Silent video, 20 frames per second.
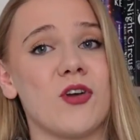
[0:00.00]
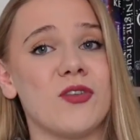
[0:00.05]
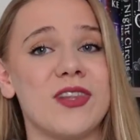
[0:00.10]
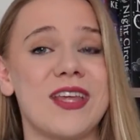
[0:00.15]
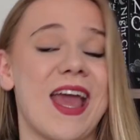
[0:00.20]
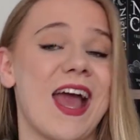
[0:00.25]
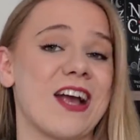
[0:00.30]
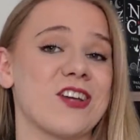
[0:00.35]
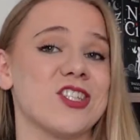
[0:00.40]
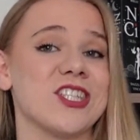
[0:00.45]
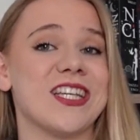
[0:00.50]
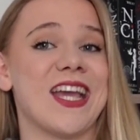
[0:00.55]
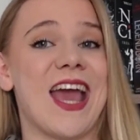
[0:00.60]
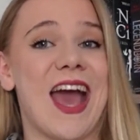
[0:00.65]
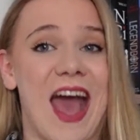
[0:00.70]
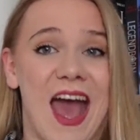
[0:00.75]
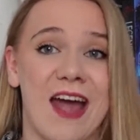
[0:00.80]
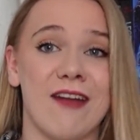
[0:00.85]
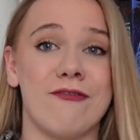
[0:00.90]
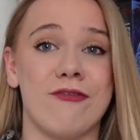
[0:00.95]
only actually
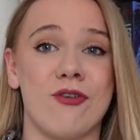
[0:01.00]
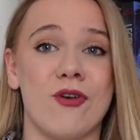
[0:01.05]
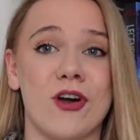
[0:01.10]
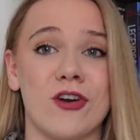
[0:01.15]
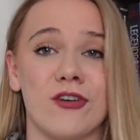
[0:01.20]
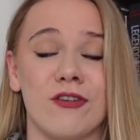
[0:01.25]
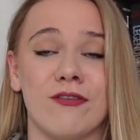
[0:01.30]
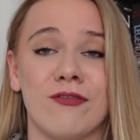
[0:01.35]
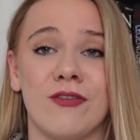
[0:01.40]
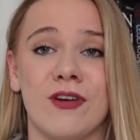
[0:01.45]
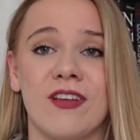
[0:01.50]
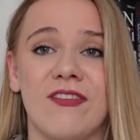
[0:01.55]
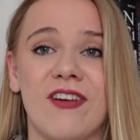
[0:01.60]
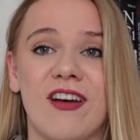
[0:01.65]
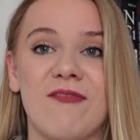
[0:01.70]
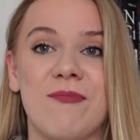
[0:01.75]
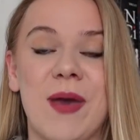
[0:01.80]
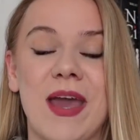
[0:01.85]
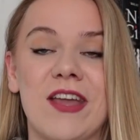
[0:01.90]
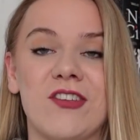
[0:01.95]
had
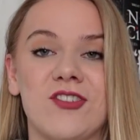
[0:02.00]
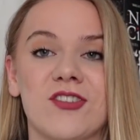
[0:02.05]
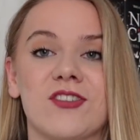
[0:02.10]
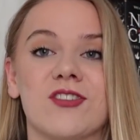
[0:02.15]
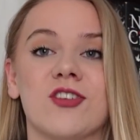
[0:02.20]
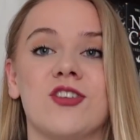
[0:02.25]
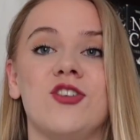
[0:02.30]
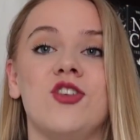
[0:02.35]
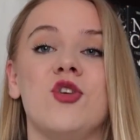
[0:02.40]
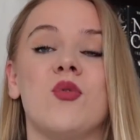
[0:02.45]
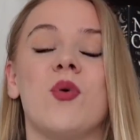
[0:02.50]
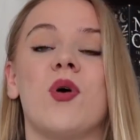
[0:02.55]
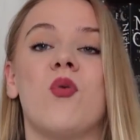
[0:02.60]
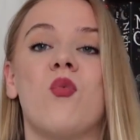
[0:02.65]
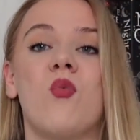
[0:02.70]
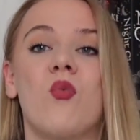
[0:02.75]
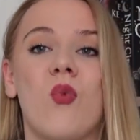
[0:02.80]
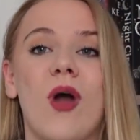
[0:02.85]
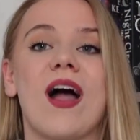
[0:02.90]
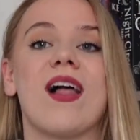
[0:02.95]
445 pages, so you were
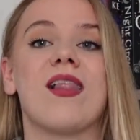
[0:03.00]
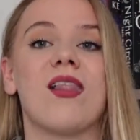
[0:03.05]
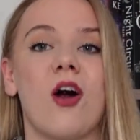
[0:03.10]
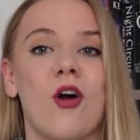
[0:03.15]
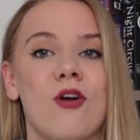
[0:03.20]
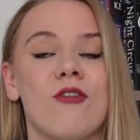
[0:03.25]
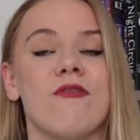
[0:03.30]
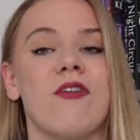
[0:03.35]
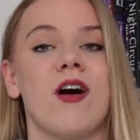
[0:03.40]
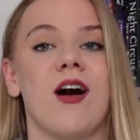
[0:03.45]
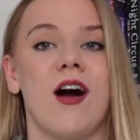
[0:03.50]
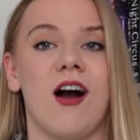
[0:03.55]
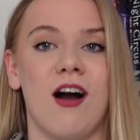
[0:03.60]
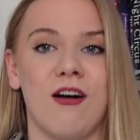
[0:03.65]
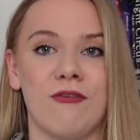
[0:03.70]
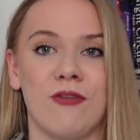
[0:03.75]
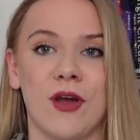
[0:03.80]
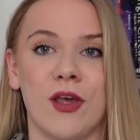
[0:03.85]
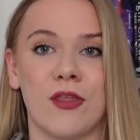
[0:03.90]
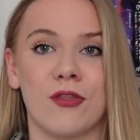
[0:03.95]
well over
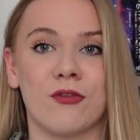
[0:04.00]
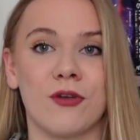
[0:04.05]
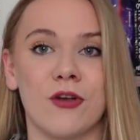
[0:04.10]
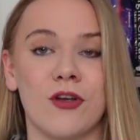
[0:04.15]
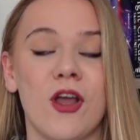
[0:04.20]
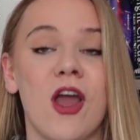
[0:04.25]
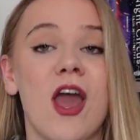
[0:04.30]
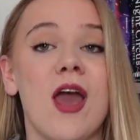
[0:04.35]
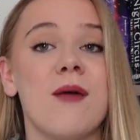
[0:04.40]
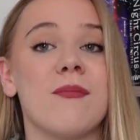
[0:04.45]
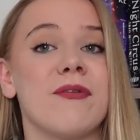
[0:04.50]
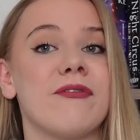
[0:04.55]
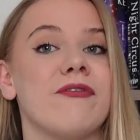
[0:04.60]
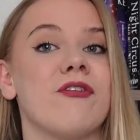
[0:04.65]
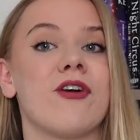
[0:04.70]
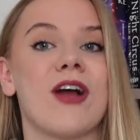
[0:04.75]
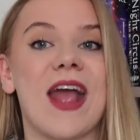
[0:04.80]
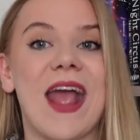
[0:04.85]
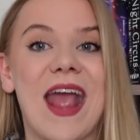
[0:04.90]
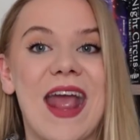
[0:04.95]
halfway through
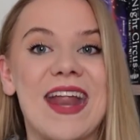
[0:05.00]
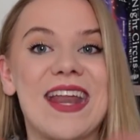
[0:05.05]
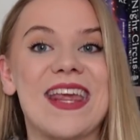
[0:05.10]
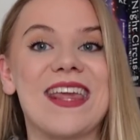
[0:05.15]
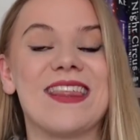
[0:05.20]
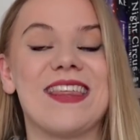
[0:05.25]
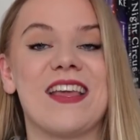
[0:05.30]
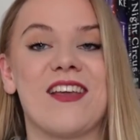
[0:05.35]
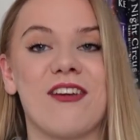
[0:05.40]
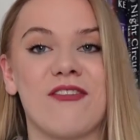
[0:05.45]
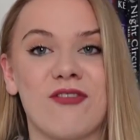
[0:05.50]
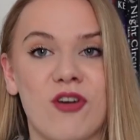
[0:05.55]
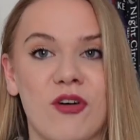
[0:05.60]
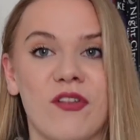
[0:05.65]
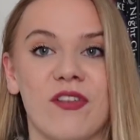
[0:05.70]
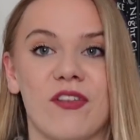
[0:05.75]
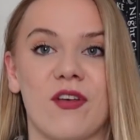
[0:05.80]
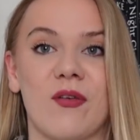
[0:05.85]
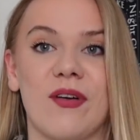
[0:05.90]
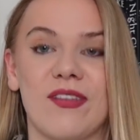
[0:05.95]
before anything of
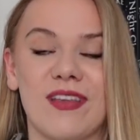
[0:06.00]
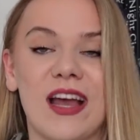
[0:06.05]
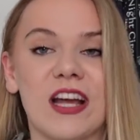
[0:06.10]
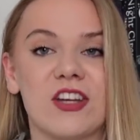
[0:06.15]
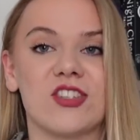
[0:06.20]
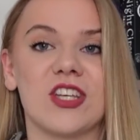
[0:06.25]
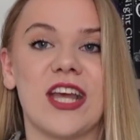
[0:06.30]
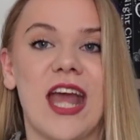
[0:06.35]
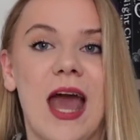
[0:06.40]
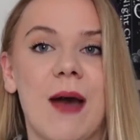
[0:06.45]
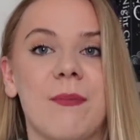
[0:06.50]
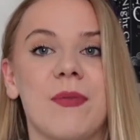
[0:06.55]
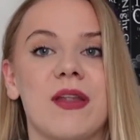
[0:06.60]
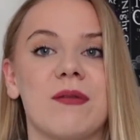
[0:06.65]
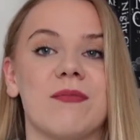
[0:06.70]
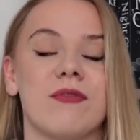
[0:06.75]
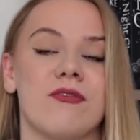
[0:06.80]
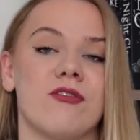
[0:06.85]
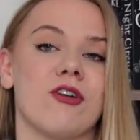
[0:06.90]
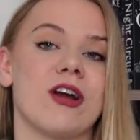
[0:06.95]
consequence actually
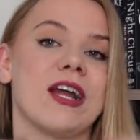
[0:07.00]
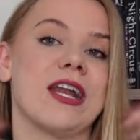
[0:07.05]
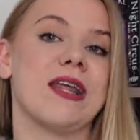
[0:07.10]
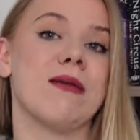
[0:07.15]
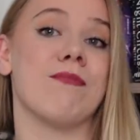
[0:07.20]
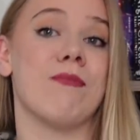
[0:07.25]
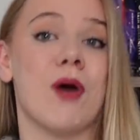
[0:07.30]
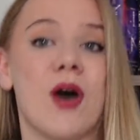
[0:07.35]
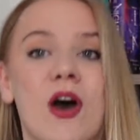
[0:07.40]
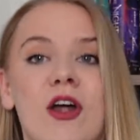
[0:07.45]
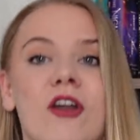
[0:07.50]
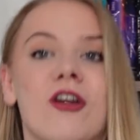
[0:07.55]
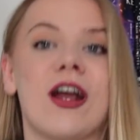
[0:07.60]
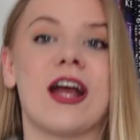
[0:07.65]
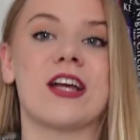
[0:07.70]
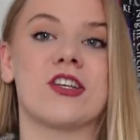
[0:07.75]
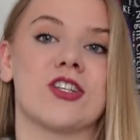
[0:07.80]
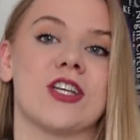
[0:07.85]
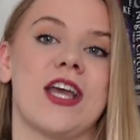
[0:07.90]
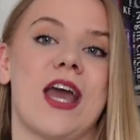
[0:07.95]
happened, before any murder
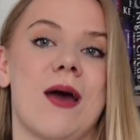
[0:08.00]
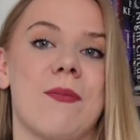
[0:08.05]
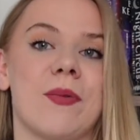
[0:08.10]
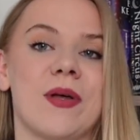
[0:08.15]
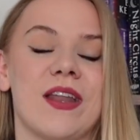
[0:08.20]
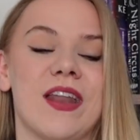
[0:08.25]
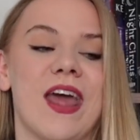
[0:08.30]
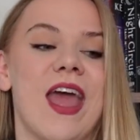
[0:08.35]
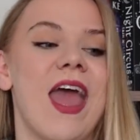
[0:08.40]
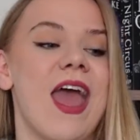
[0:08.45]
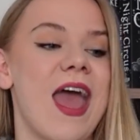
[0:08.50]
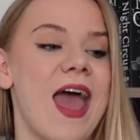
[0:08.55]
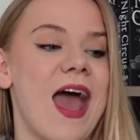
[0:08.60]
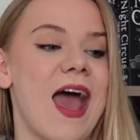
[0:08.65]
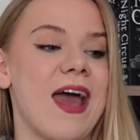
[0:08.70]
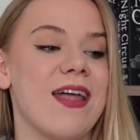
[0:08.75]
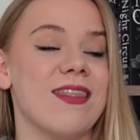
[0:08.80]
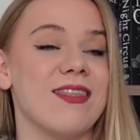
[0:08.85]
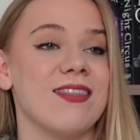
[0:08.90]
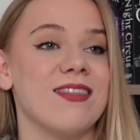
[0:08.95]
actually happened,
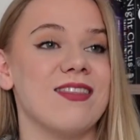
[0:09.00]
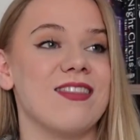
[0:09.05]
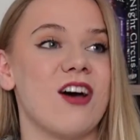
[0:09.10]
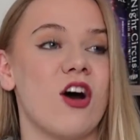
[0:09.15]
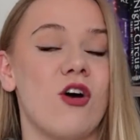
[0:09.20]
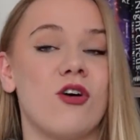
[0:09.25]
and the